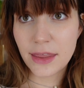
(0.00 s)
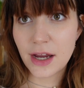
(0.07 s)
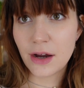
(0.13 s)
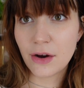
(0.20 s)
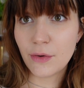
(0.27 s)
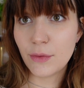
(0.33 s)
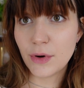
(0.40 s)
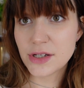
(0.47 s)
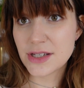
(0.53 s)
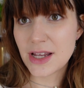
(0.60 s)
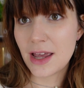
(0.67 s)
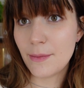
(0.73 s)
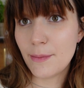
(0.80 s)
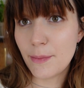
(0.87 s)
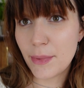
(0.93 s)
there was
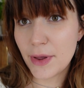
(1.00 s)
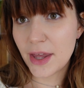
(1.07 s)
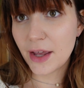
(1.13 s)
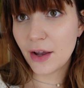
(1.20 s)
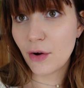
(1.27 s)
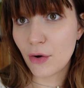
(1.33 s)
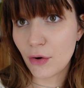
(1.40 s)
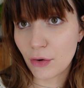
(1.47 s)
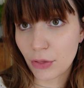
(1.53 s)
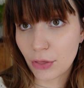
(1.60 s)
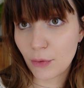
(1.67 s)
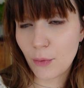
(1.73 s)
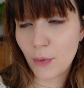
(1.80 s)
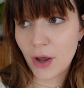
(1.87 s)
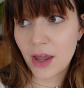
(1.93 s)
a big
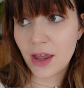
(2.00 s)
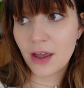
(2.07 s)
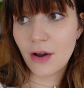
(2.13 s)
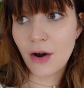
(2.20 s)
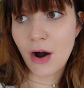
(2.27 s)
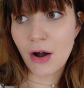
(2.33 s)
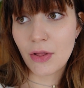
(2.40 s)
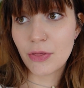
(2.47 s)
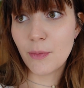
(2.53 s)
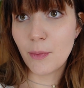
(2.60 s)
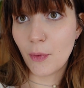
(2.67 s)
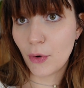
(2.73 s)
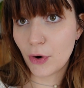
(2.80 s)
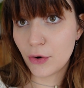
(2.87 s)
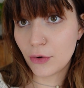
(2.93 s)
earthquake on the
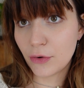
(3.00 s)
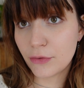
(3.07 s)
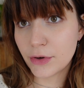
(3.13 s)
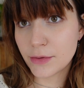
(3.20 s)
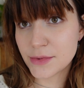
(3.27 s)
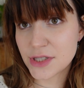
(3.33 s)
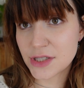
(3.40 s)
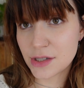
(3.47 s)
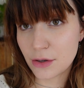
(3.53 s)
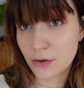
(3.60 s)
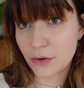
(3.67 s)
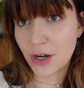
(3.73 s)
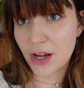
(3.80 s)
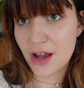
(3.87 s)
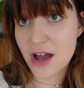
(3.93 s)
border from
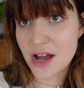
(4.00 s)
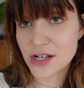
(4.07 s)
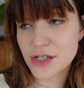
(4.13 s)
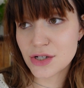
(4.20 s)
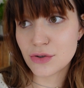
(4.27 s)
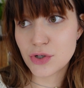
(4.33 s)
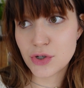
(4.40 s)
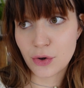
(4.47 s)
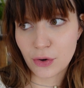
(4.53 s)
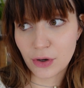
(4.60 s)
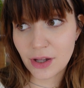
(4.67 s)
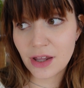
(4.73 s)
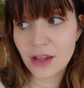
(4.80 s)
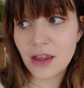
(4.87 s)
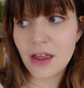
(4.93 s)
Syria to
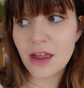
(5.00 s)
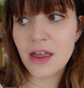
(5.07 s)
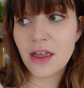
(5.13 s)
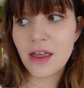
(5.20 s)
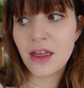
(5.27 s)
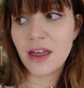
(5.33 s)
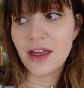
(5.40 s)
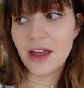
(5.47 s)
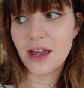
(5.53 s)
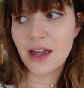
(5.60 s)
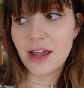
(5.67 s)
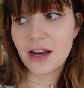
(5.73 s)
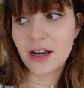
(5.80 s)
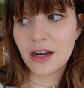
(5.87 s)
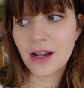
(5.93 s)
Turkey
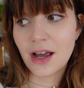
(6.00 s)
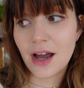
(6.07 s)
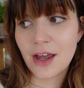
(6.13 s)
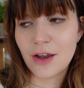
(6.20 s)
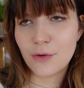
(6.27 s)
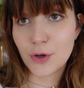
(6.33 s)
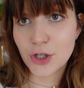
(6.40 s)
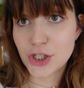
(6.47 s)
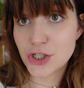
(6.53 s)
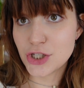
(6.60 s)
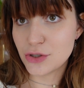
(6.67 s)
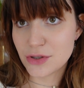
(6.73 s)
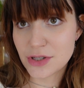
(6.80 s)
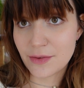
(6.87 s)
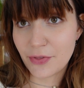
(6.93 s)
and I want to
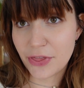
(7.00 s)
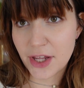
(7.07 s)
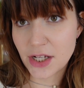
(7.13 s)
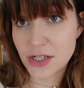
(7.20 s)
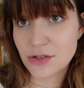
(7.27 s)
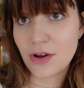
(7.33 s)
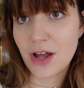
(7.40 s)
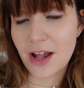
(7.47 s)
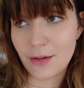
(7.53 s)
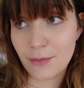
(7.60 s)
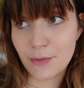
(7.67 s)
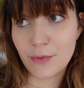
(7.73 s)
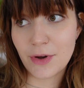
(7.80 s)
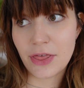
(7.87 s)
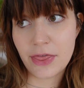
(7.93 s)
do something to
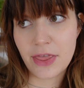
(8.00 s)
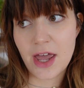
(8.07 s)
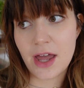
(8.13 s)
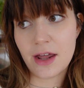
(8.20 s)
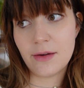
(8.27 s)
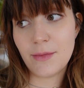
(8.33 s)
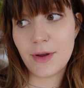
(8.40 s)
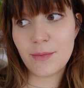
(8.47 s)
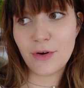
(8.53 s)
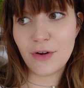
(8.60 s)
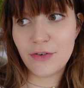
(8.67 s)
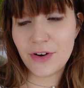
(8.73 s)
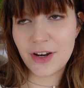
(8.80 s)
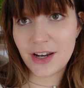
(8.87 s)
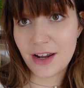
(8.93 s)
help with my
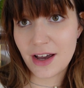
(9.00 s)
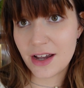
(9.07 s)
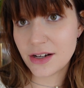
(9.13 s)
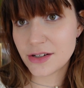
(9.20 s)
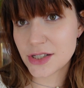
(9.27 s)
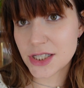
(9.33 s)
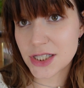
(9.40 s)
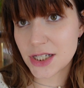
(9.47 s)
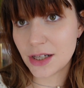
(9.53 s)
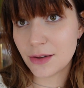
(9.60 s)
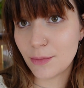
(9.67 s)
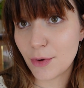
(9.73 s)
boyfriend and I are still